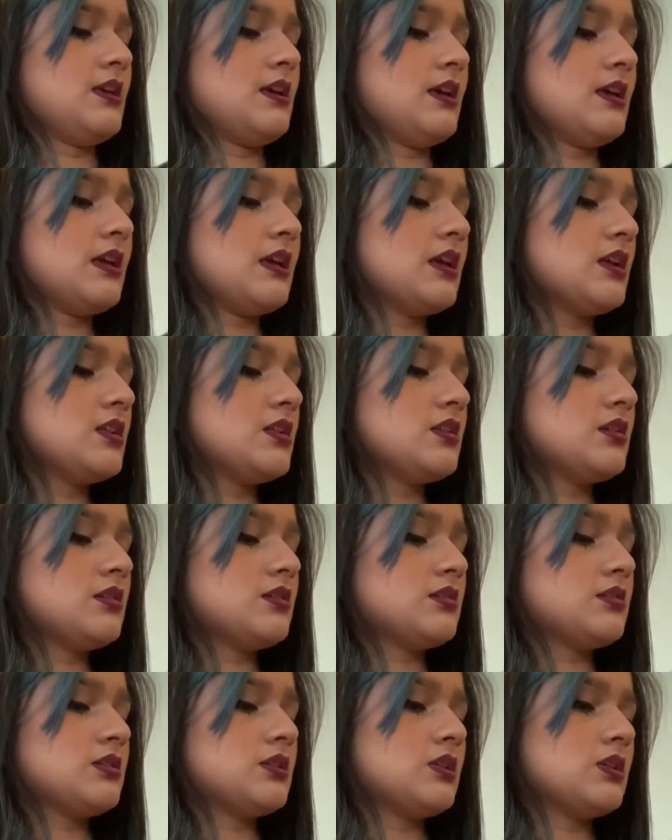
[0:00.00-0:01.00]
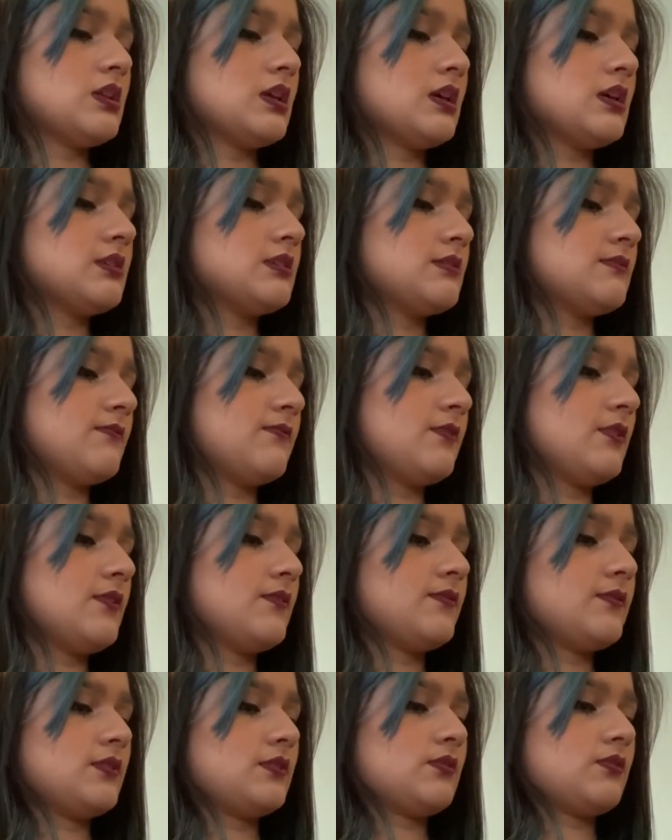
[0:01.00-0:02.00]
It looks so nice and fluffy
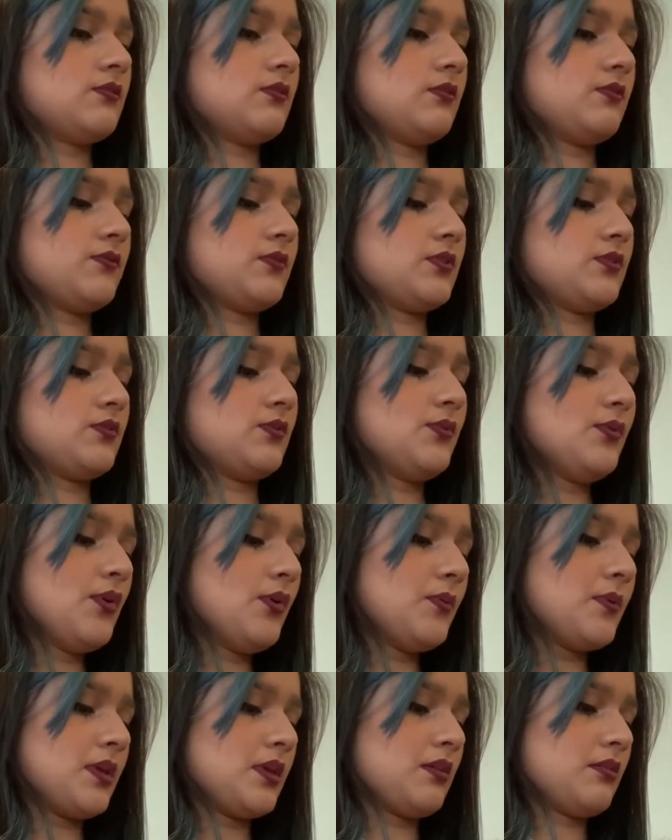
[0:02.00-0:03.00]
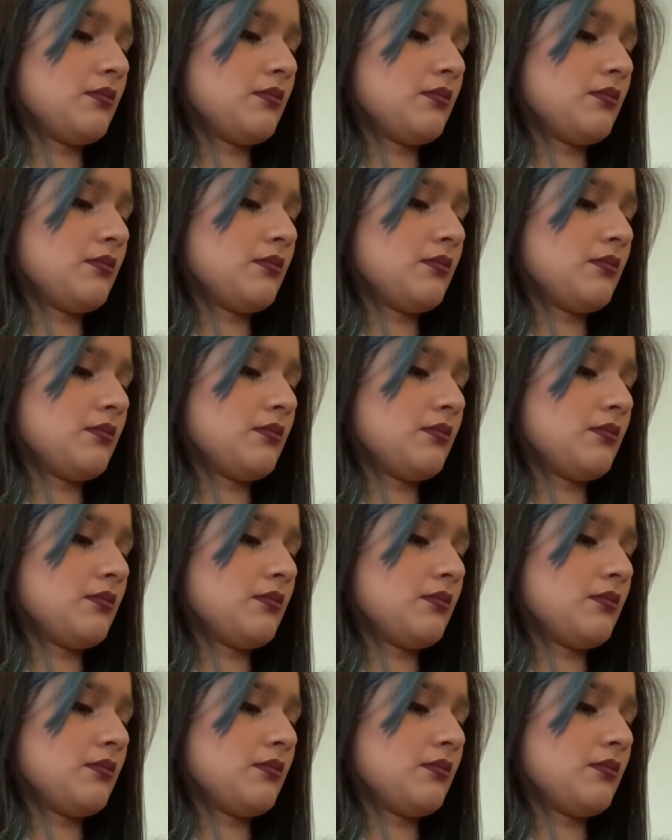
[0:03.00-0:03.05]
and soft and snowy.